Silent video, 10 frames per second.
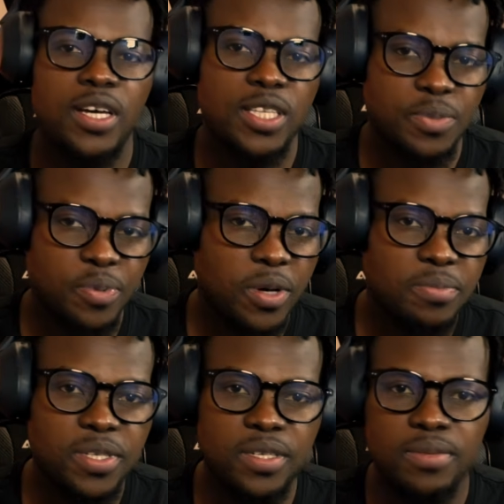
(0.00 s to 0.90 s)
It's
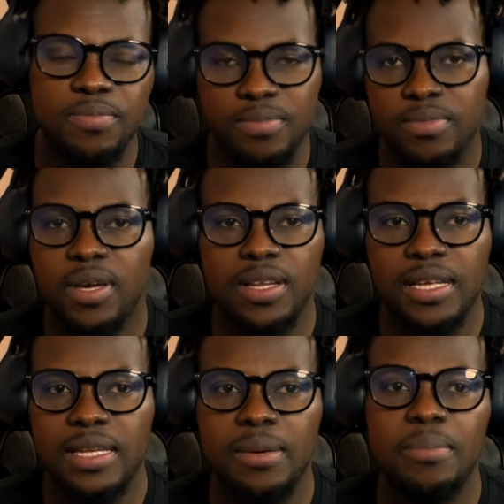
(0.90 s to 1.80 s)
prompt,
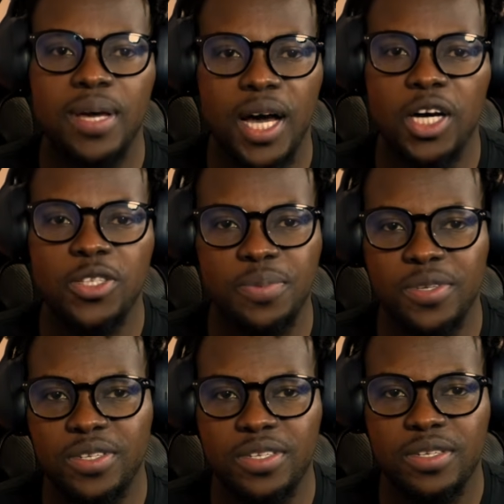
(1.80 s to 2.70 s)
LLM,
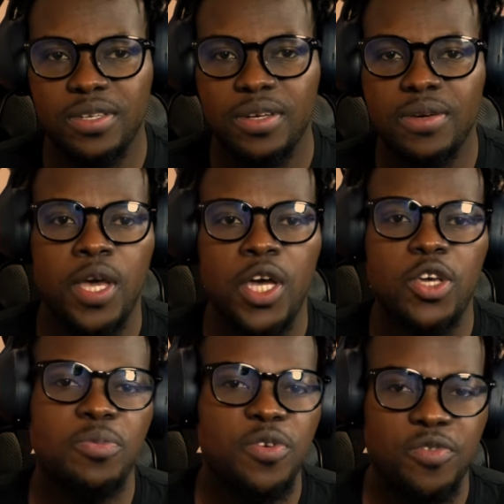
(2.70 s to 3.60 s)
output.
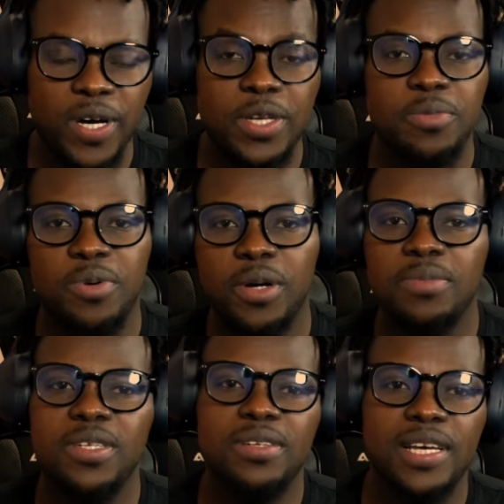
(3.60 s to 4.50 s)
You provide your
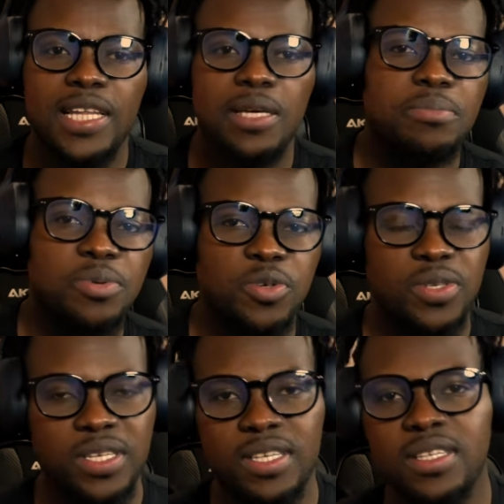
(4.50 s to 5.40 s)
prompt, the LLM
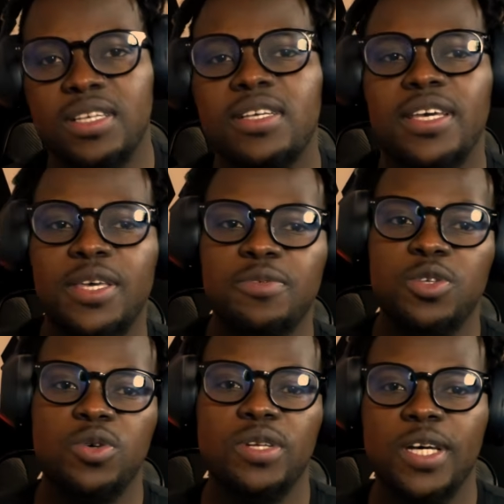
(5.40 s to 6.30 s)
processes it and
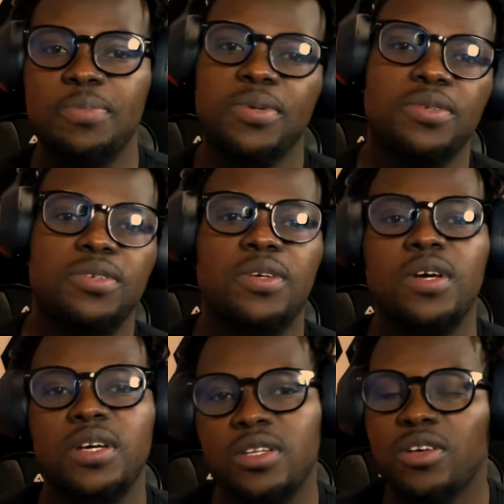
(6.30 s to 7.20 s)
gives you an output.
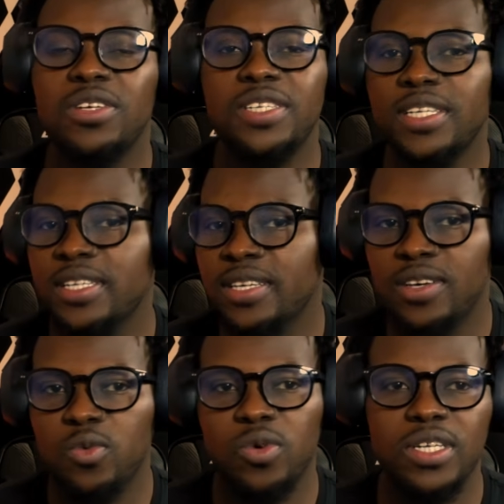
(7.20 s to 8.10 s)

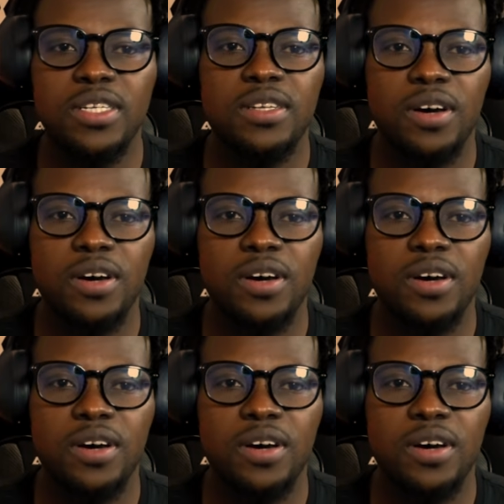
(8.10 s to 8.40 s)
Non-agentic, one and